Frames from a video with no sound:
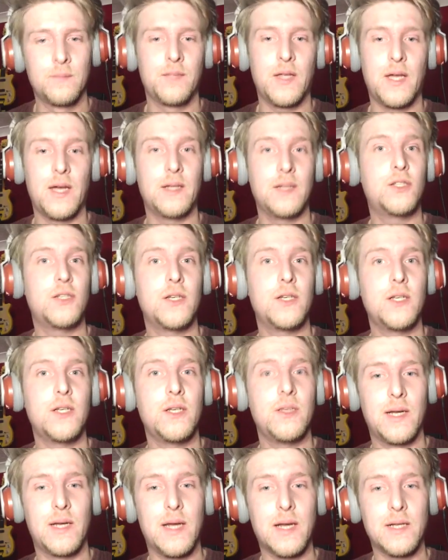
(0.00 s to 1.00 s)
Yeah,
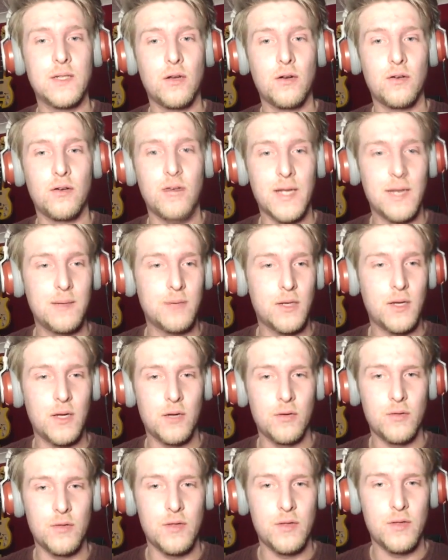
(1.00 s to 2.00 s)
genuinely, as horror games
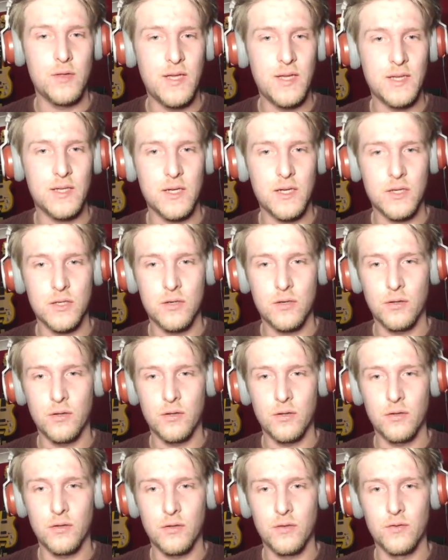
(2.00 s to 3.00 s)
go, this has got
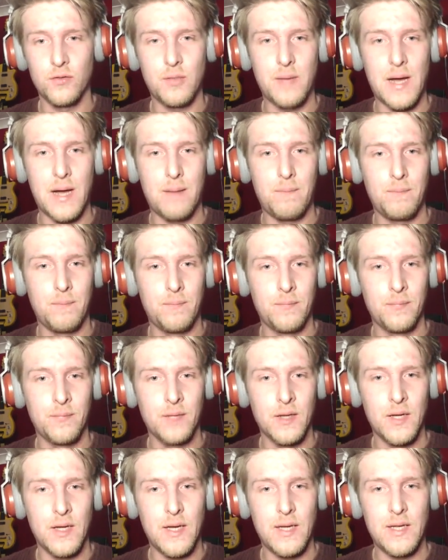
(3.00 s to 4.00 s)
the full shabam.
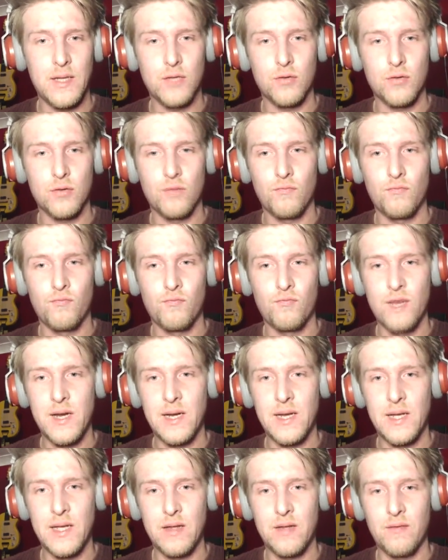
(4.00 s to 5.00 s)
It's
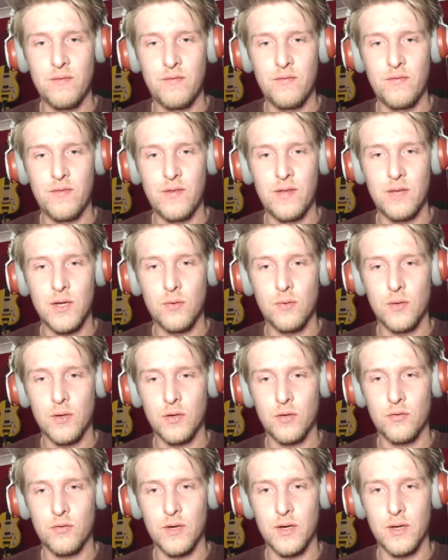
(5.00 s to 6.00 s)
really very
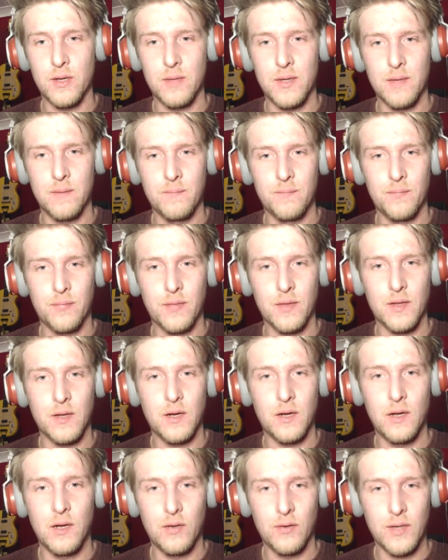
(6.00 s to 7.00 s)
quite creepy.
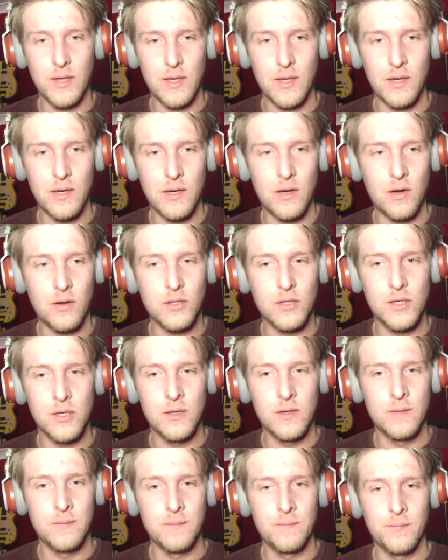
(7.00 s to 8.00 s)
I like it a lot,
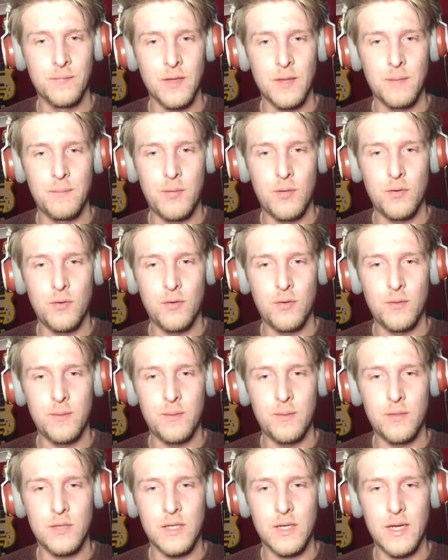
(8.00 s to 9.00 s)
purely
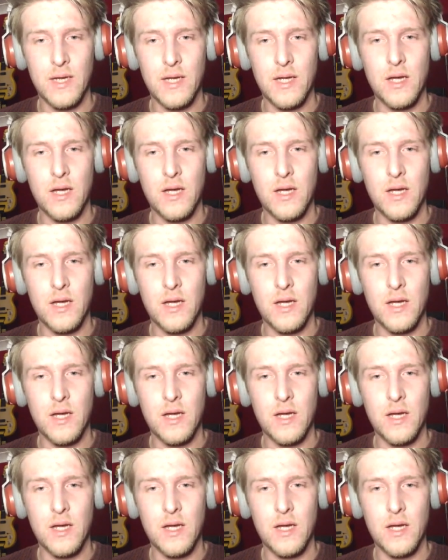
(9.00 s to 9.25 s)
because